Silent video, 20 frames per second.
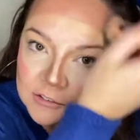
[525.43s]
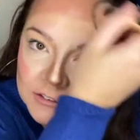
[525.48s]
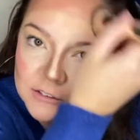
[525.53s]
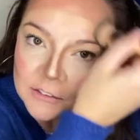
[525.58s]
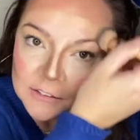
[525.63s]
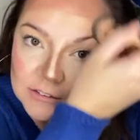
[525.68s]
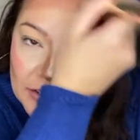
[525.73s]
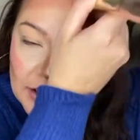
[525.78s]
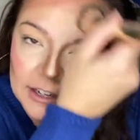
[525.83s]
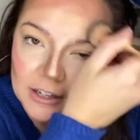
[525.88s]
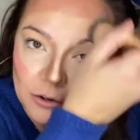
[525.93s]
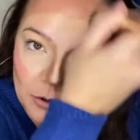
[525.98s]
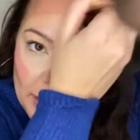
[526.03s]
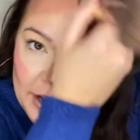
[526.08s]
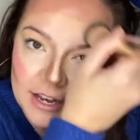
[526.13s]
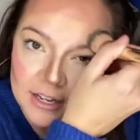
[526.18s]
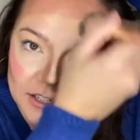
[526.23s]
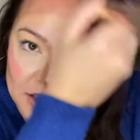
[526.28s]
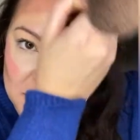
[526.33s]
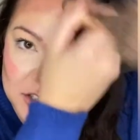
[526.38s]
So I go
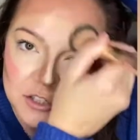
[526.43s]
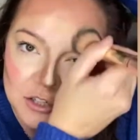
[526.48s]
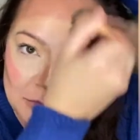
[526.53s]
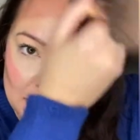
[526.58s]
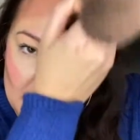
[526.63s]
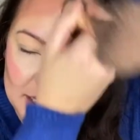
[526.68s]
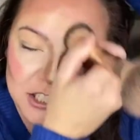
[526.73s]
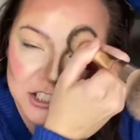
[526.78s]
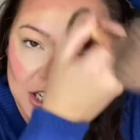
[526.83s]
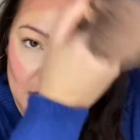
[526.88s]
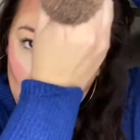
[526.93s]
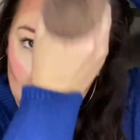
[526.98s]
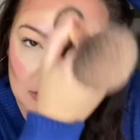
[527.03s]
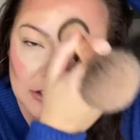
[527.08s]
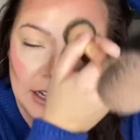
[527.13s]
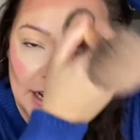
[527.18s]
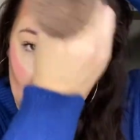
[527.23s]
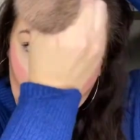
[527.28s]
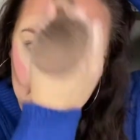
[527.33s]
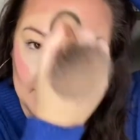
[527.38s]
ahead and do my
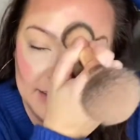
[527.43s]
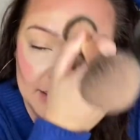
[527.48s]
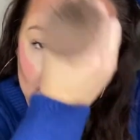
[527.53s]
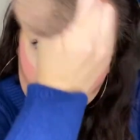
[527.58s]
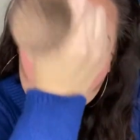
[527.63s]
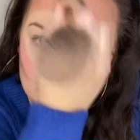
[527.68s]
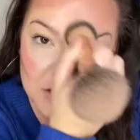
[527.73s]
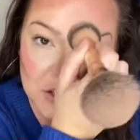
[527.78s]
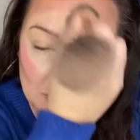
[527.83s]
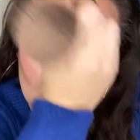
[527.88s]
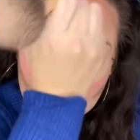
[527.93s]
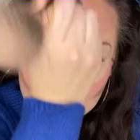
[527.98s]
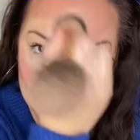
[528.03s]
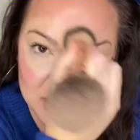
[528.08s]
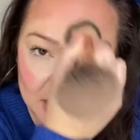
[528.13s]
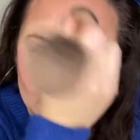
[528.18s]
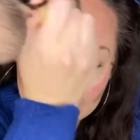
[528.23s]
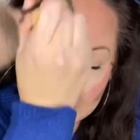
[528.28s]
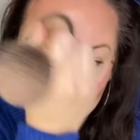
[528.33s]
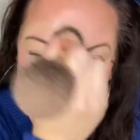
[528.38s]
jawline, do my
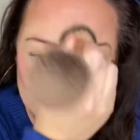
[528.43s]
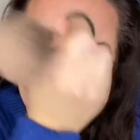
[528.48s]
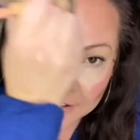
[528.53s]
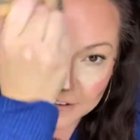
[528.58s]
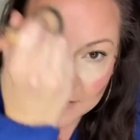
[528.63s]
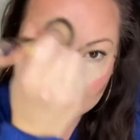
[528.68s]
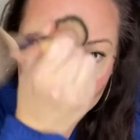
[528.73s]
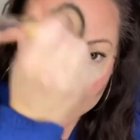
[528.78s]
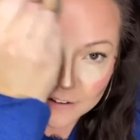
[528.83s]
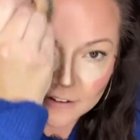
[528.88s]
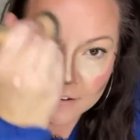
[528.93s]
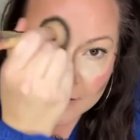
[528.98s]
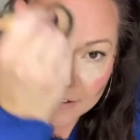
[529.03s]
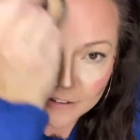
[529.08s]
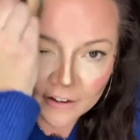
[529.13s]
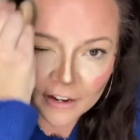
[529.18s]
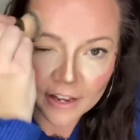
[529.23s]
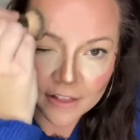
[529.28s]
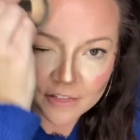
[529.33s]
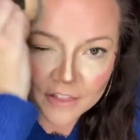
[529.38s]
chin,
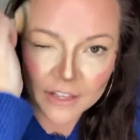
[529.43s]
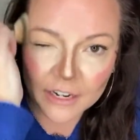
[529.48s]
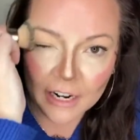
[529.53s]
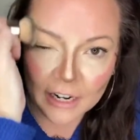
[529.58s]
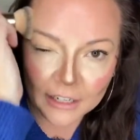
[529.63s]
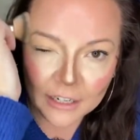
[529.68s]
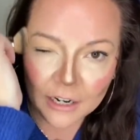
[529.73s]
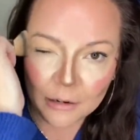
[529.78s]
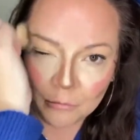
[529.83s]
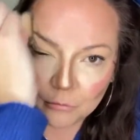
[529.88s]
and then I come